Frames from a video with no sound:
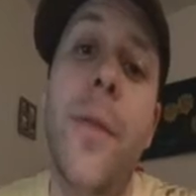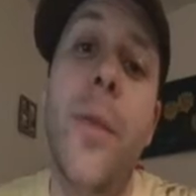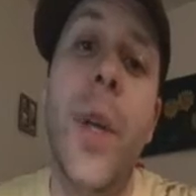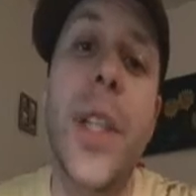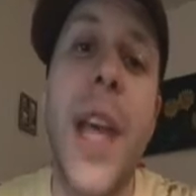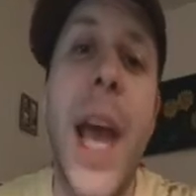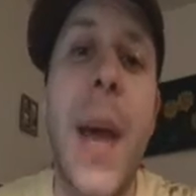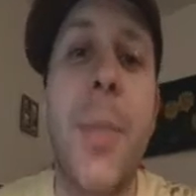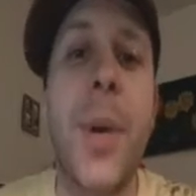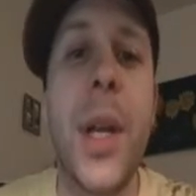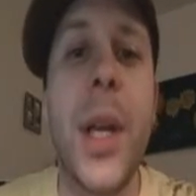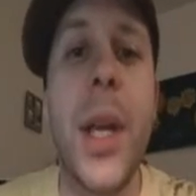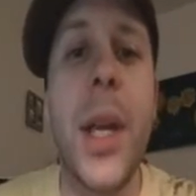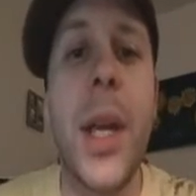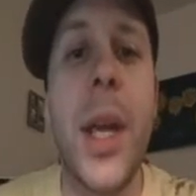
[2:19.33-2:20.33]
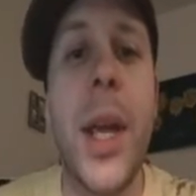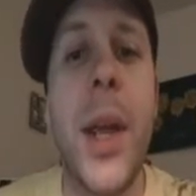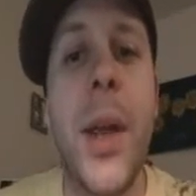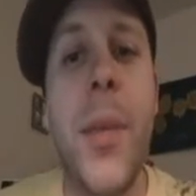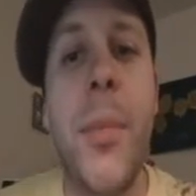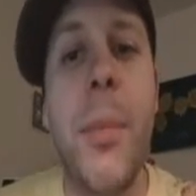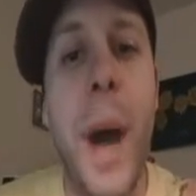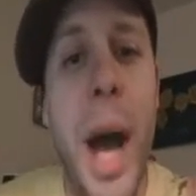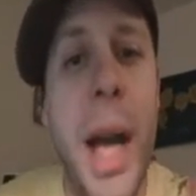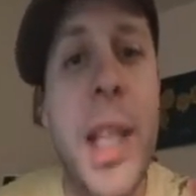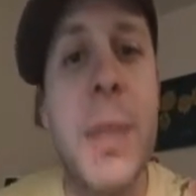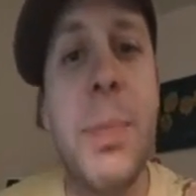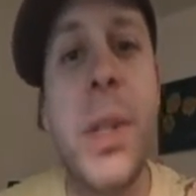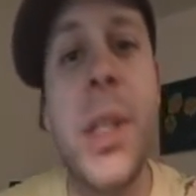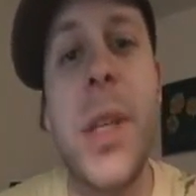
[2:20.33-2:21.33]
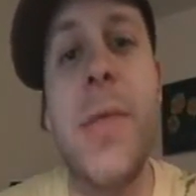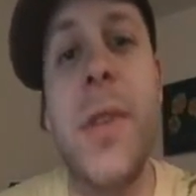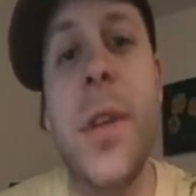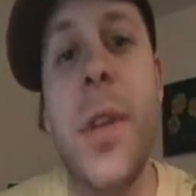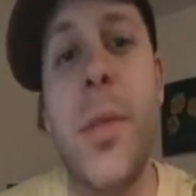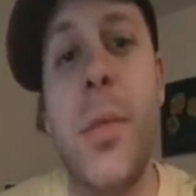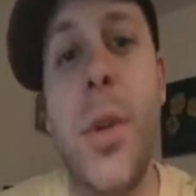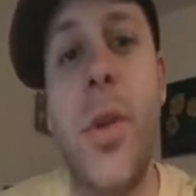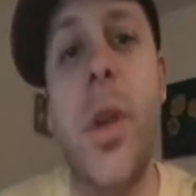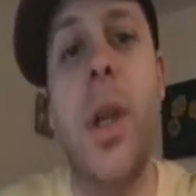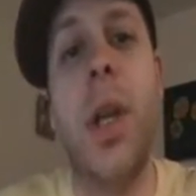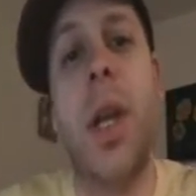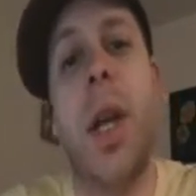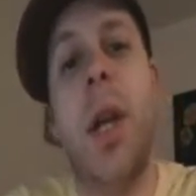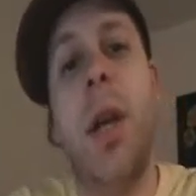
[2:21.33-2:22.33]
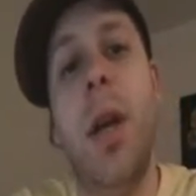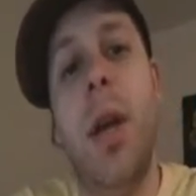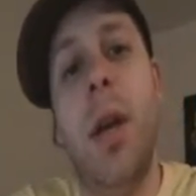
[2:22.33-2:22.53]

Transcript: what's happening in my specific community.